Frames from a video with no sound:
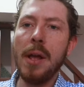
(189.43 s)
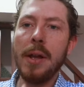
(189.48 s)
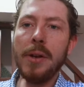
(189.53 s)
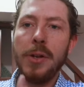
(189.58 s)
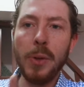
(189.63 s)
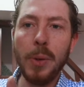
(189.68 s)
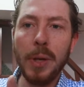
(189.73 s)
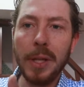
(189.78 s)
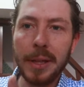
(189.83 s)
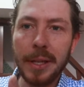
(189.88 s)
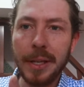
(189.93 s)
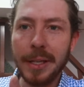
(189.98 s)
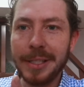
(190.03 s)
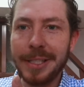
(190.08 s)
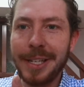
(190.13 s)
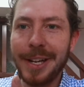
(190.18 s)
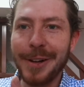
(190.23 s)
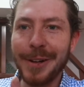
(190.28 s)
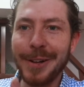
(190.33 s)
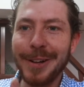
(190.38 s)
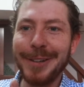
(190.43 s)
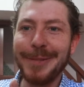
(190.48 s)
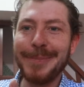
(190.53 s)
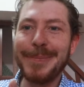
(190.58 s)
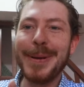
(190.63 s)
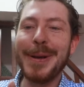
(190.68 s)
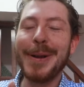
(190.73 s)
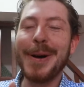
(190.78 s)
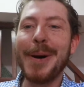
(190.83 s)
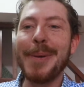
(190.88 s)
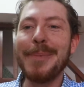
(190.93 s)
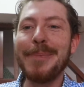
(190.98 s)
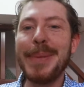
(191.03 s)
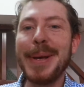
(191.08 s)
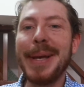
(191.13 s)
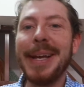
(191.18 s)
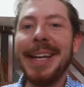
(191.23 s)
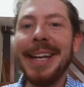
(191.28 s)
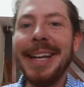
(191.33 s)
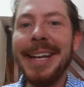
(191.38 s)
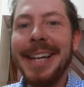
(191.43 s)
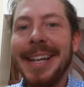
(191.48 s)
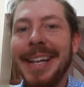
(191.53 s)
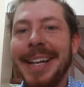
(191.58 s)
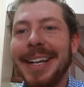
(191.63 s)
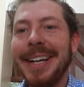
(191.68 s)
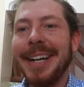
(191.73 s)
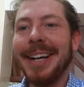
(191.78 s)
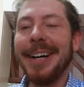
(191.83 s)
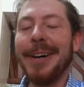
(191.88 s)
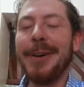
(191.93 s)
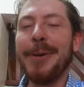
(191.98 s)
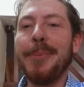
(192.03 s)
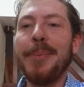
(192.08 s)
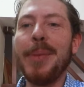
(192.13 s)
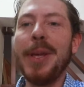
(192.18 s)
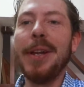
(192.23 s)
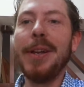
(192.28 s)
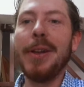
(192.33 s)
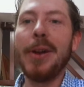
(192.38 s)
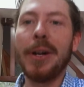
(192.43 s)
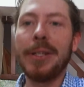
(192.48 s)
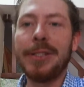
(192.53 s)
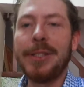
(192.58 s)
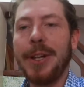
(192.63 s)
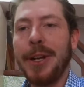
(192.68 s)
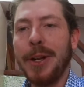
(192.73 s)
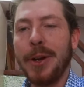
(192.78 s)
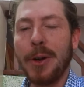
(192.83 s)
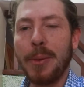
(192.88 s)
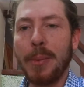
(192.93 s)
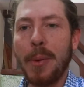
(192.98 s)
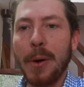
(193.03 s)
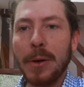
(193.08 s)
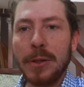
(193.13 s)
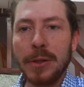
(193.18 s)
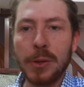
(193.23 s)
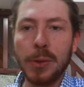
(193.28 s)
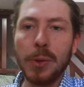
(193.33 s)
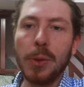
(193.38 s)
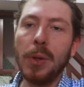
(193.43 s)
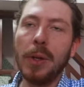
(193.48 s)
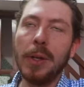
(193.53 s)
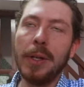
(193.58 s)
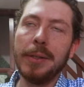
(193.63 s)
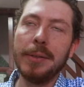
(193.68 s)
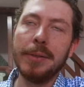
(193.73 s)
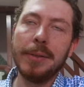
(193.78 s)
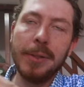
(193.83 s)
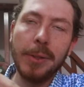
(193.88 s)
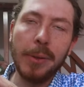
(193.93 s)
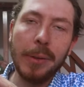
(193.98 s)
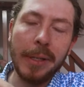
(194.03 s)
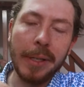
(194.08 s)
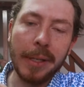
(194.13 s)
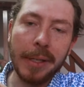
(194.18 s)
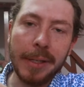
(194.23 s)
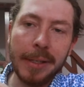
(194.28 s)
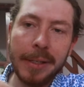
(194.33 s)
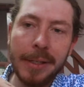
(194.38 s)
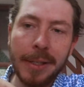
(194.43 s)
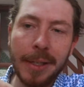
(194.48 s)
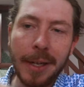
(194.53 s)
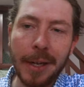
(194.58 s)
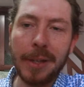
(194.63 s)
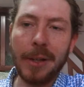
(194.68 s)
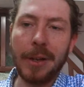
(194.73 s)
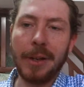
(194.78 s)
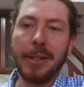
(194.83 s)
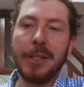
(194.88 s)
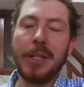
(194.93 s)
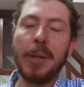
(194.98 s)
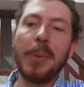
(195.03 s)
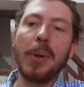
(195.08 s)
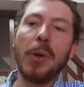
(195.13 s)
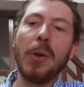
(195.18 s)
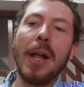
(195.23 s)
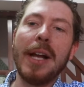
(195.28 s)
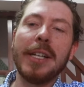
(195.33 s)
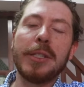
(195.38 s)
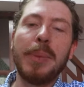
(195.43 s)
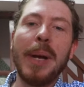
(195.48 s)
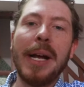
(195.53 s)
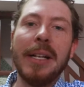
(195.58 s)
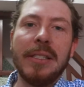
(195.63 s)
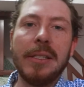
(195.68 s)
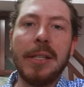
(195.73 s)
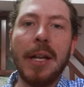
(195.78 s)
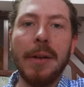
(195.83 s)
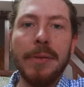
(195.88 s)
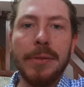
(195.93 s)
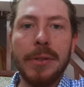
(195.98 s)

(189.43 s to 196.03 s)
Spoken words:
doing things here in Phnom Penh, and not sitting on a bar stool and doing a lot of the typical expat stuff.